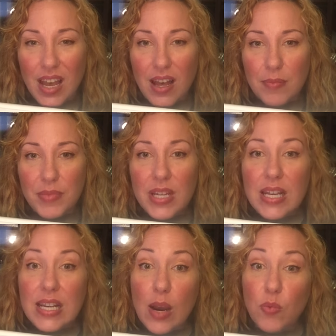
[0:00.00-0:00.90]
Um,
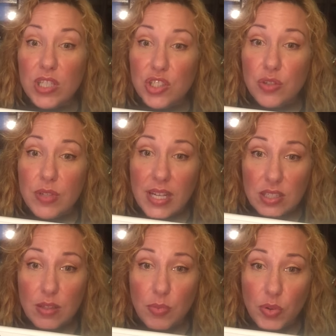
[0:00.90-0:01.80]
now, once you
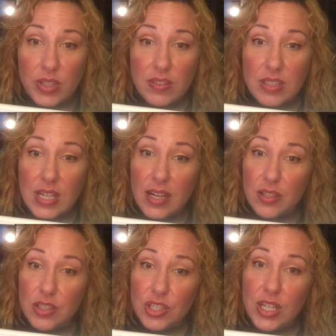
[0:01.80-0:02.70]
get to the point of
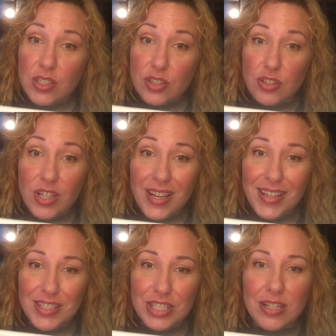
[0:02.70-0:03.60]
desire to change and
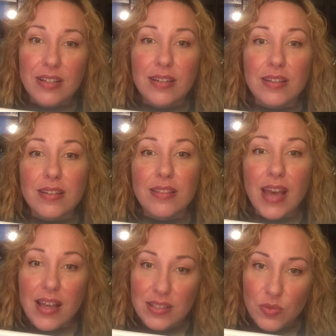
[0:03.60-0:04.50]
change,
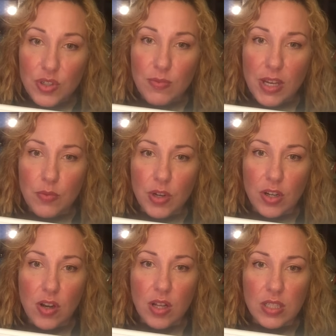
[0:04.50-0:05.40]
that's when you might
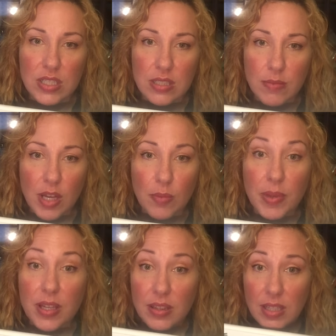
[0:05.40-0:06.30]
want to call on some
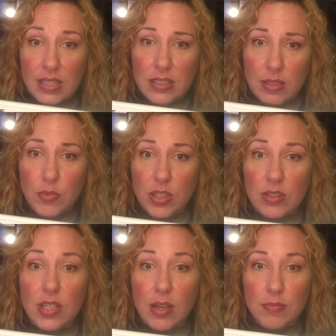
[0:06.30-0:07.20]
help and let
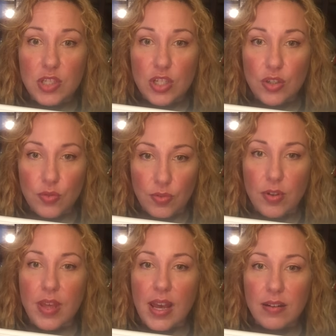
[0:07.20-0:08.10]
someone come to you
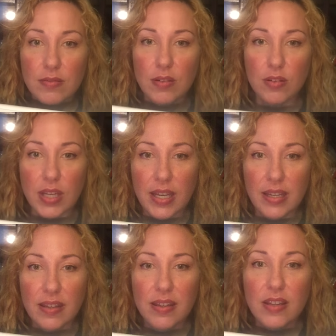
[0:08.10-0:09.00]
for that,
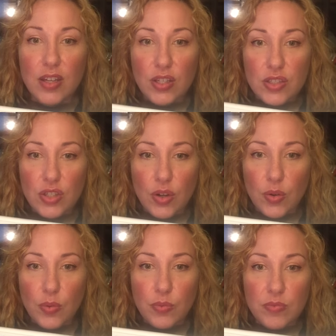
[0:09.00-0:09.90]
okay?
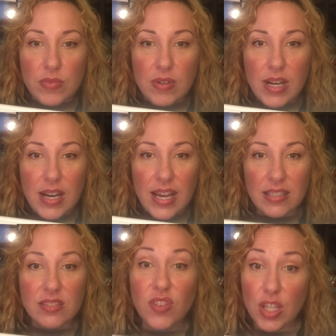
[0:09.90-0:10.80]
So
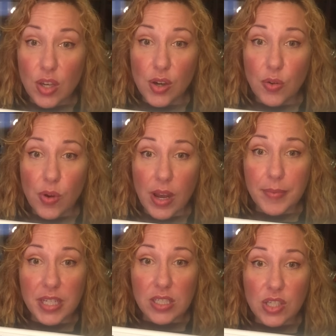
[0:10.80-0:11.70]
next video,
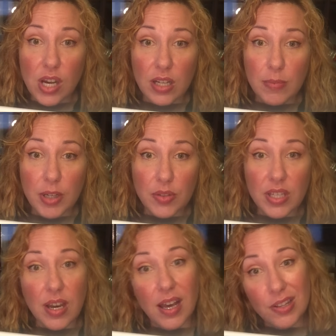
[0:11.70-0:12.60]
I'm going to talk about
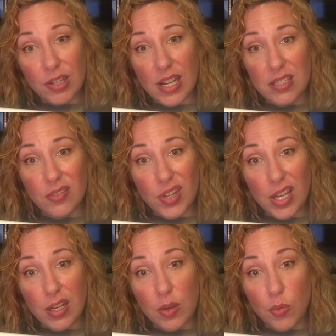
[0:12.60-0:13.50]
the other end of
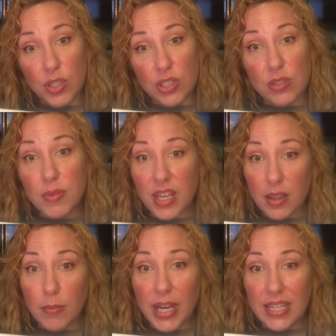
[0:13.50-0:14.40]
it, which is
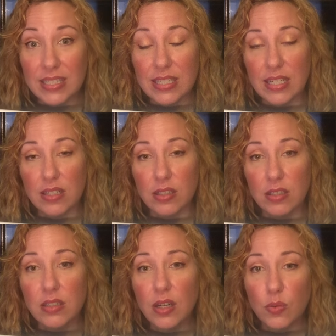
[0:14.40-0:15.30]
being the
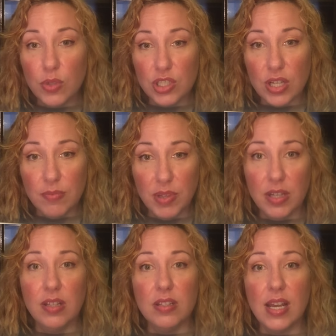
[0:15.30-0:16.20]
bystander, which I've
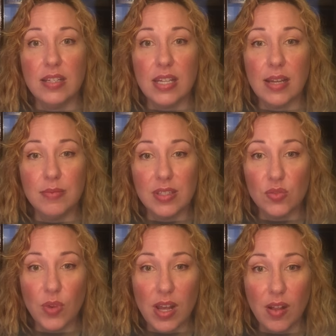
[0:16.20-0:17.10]
been in at times
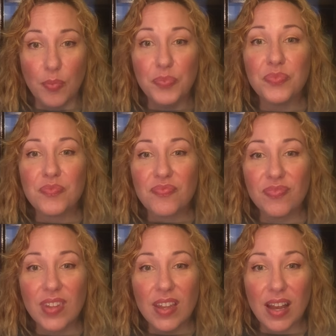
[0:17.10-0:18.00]
as well.
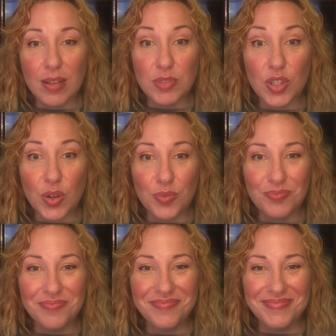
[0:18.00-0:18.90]
Um, so
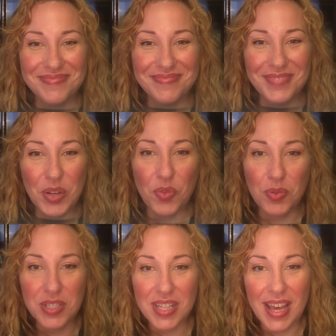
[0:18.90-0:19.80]
look
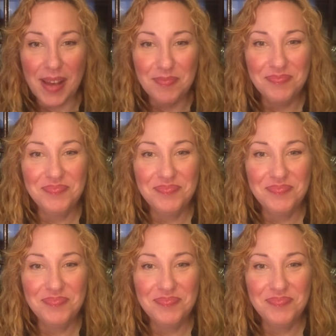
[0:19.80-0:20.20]
forward to that.